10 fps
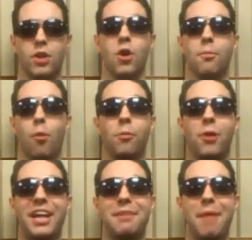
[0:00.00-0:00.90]
More
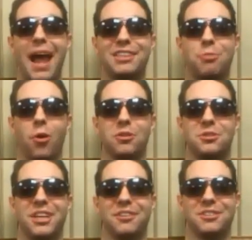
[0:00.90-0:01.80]
Breaking Bad
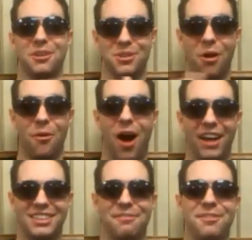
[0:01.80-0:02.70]
spoilers here, so don't
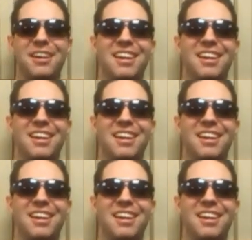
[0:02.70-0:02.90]
watch if